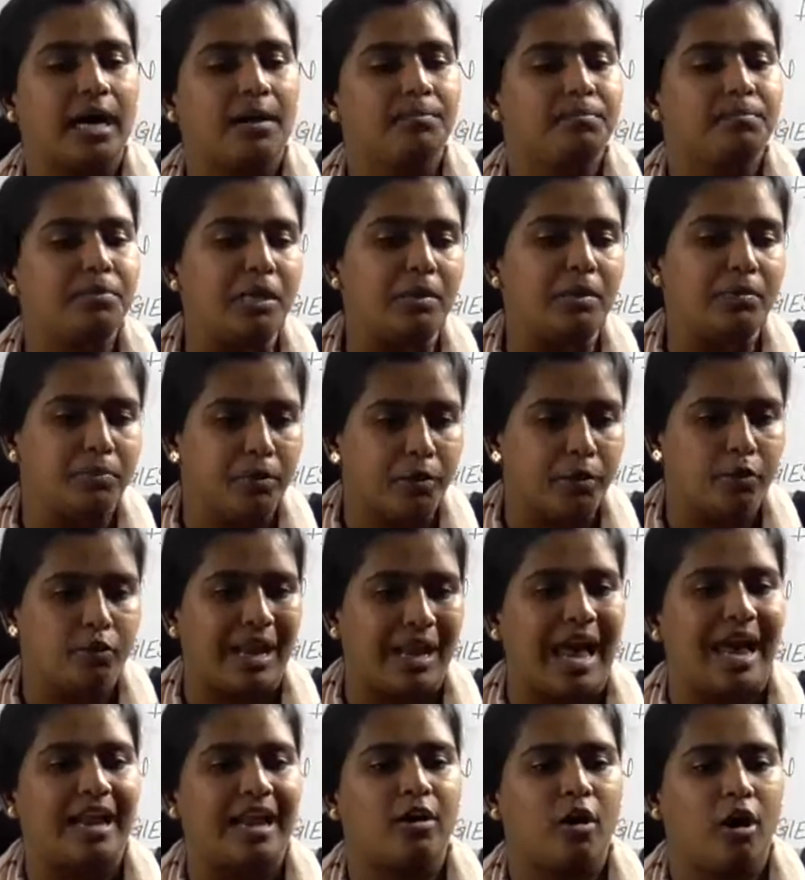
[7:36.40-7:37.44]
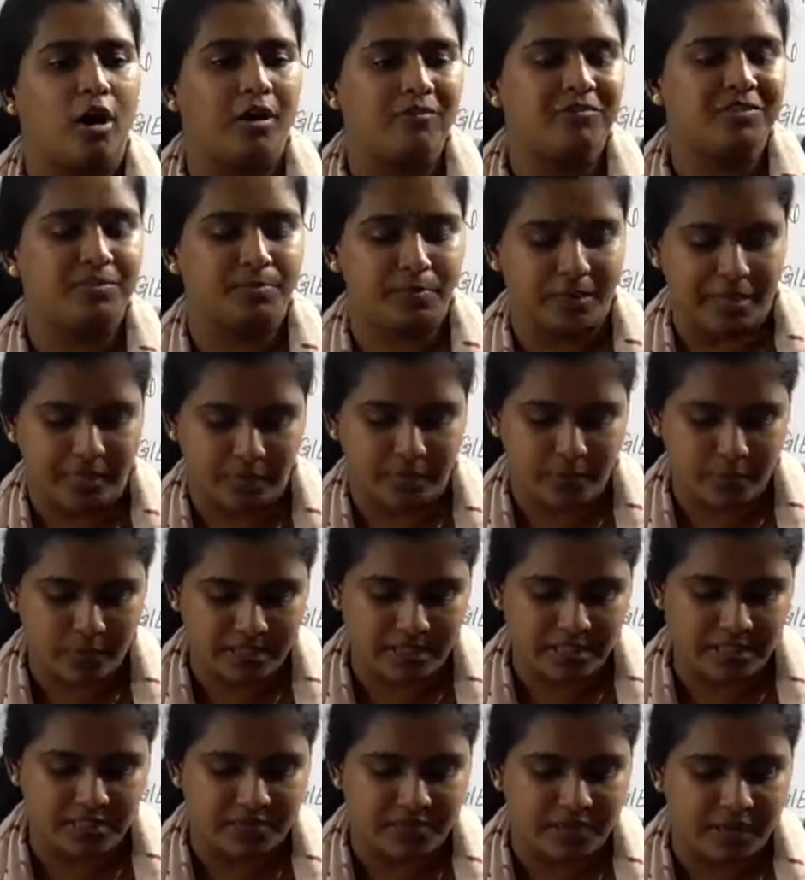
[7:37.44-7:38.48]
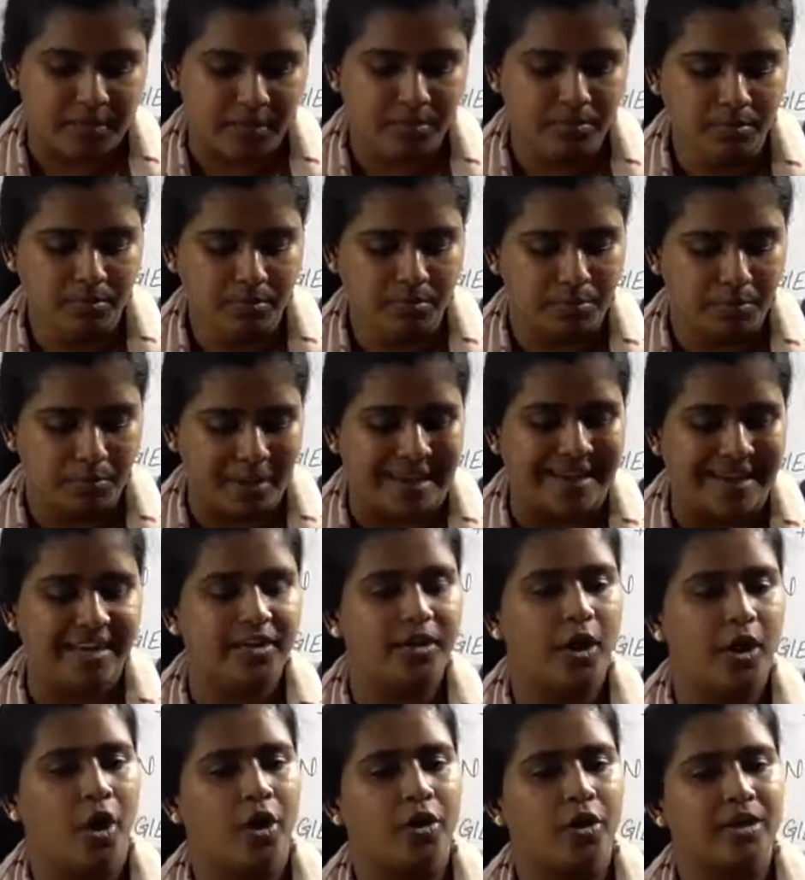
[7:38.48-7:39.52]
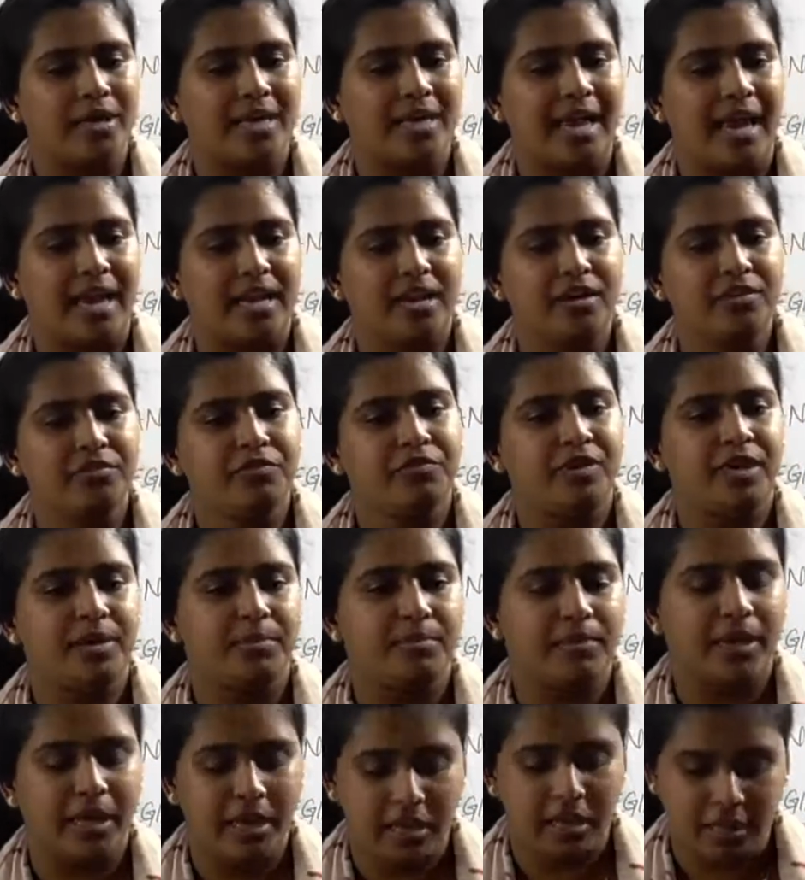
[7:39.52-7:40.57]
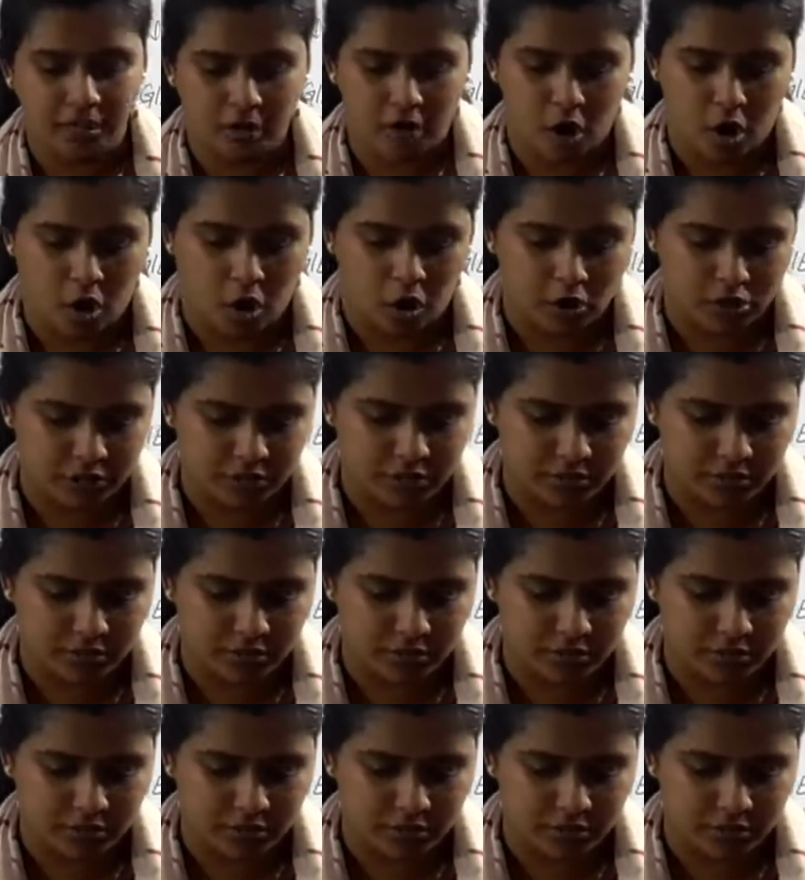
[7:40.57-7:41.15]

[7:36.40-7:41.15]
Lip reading: mule, an offspring which is from male donkey and a female horse.